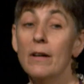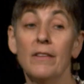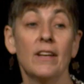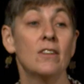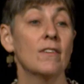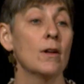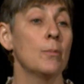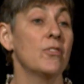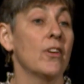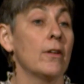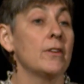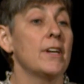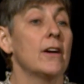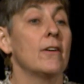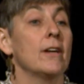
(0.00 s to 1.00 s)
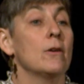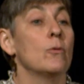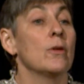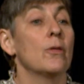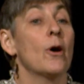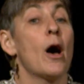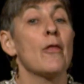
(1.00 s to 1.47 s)
developed solidarity
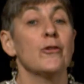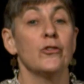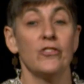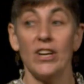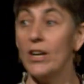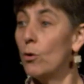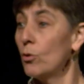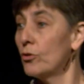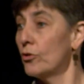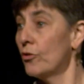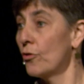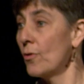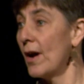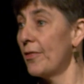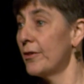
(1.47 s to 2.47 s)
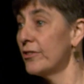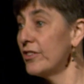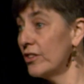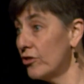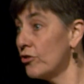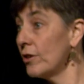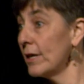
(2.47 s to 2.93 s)
with other stakeholders throughout their
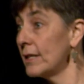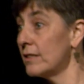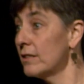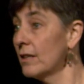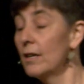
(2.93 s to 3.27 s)
district,